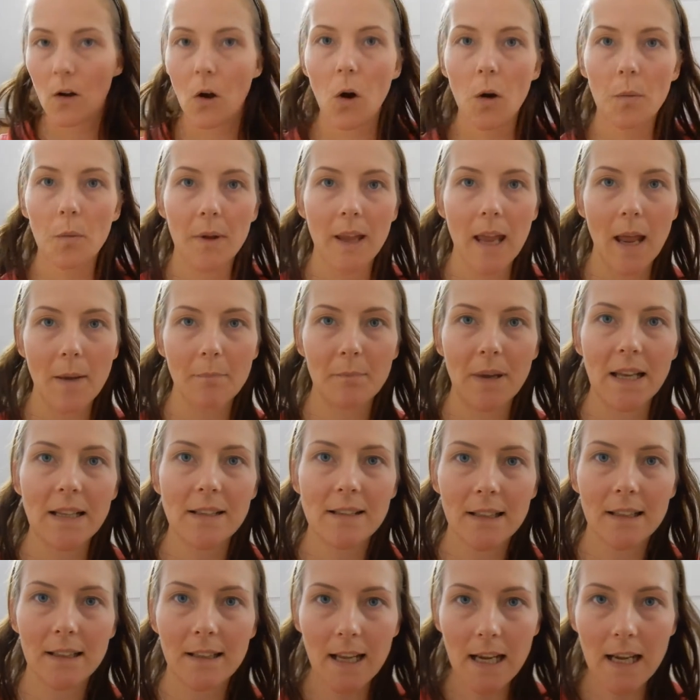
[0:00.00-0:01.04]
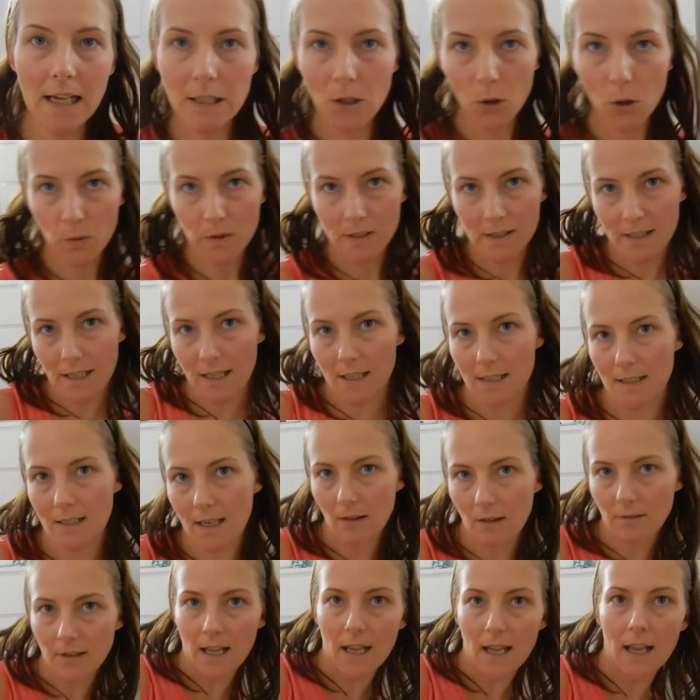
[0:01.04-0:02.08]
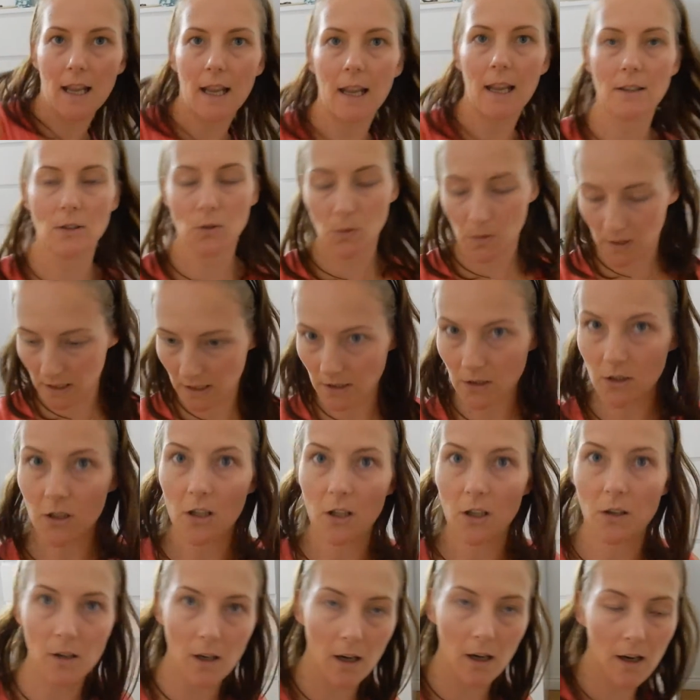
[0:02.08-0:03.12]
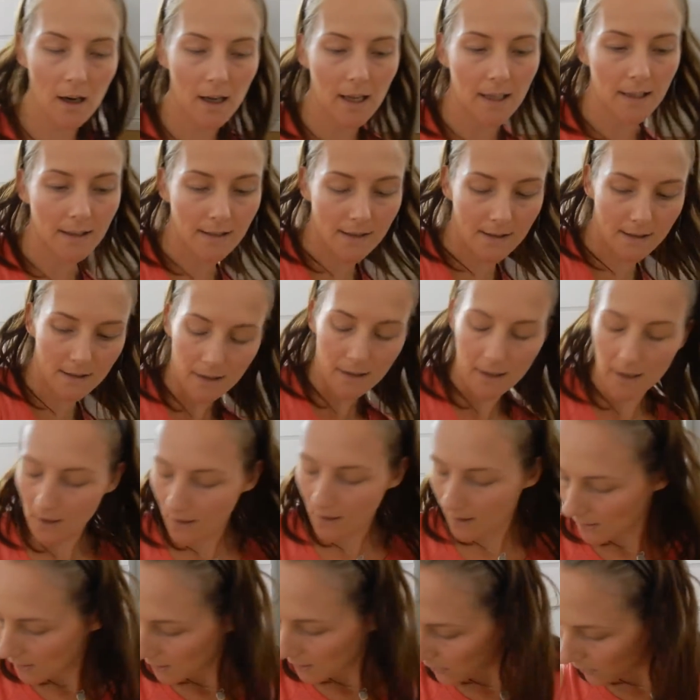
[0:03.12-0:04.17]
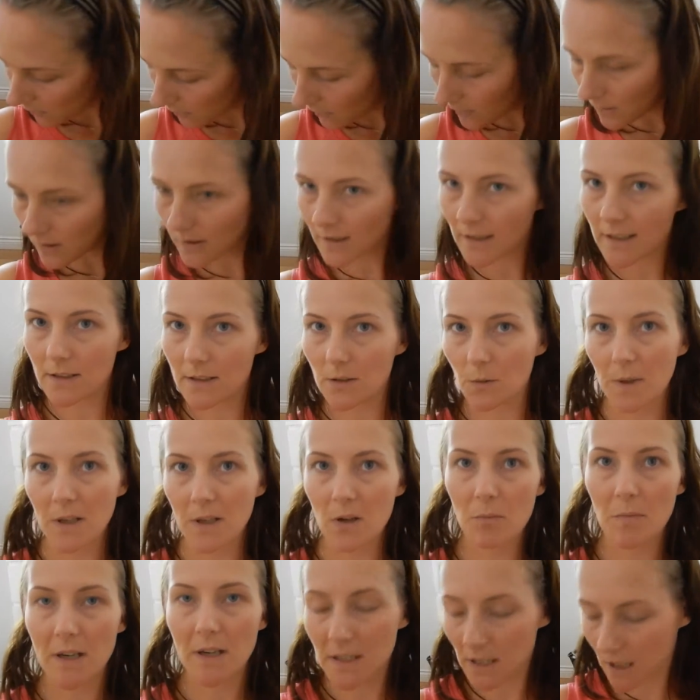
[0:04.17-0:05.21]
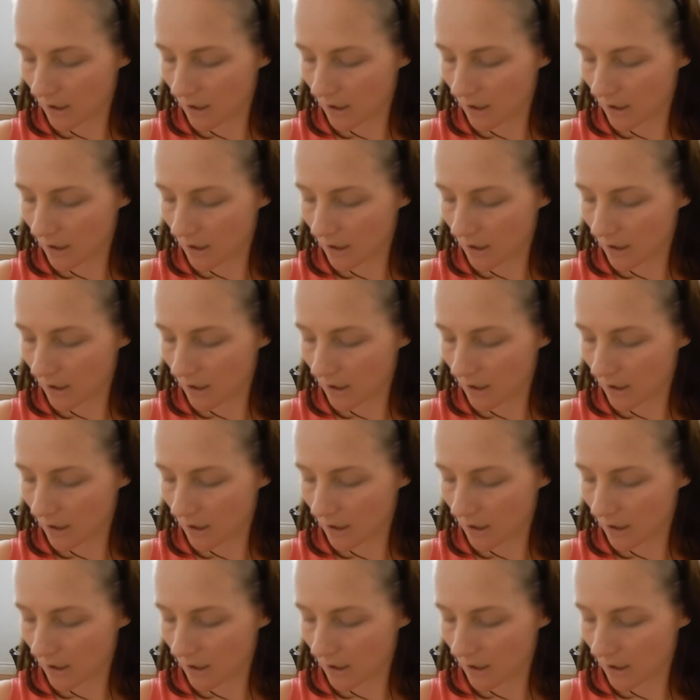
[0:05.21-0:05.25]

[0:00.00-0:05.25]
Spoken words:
oh, I'm getting pins and needles sitting down here talking to you guys. Oh, I need to wiggle my